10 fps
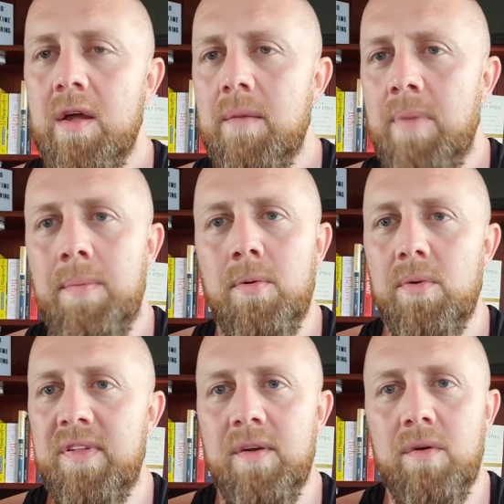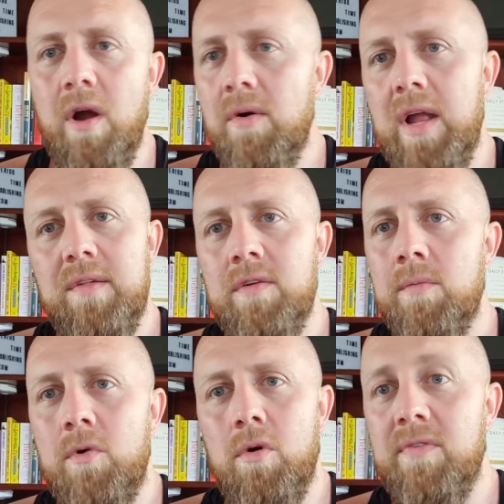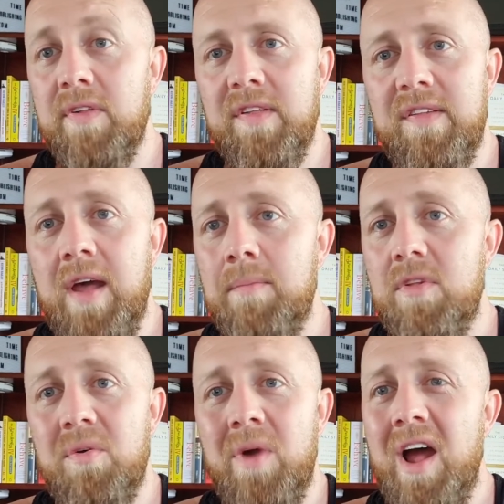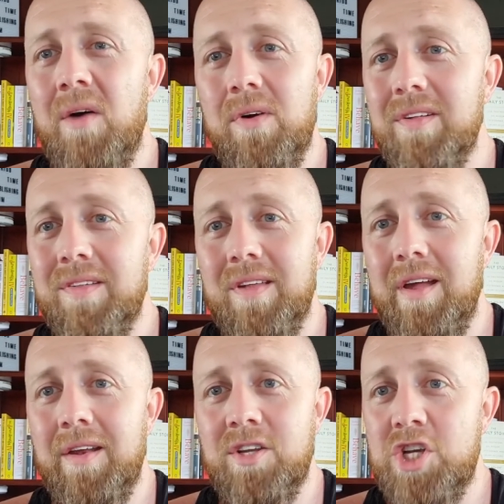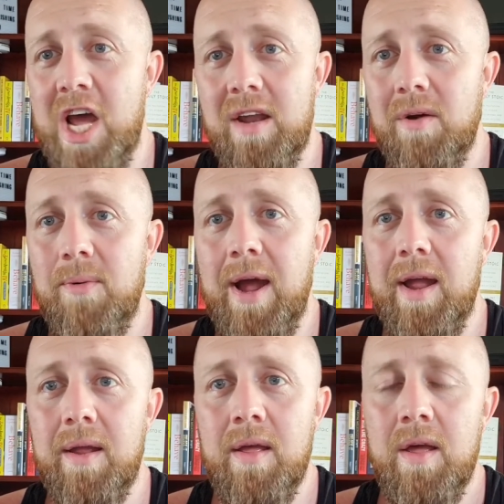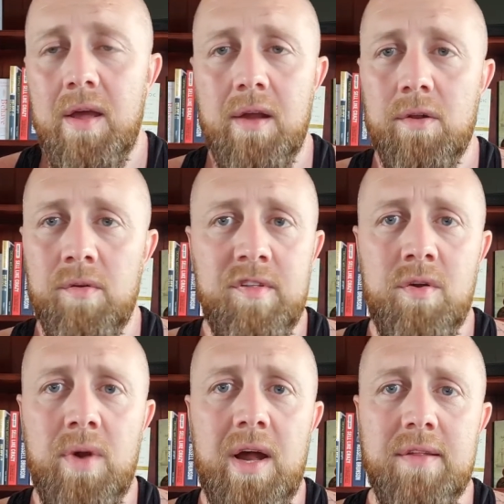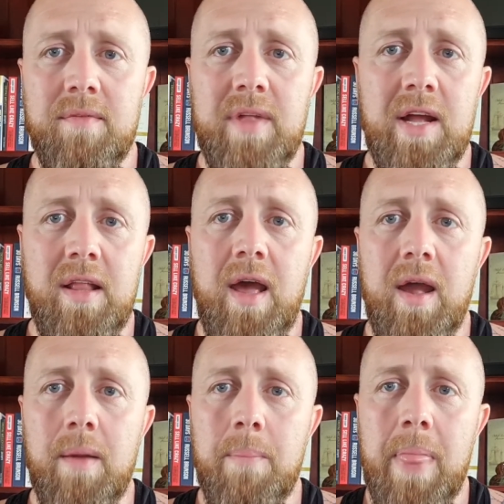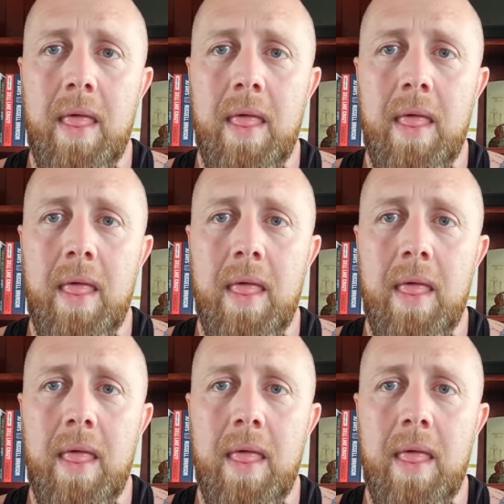people will still go on that Zoom call for the same 2 hours and chat away and lose 2 hours of their day,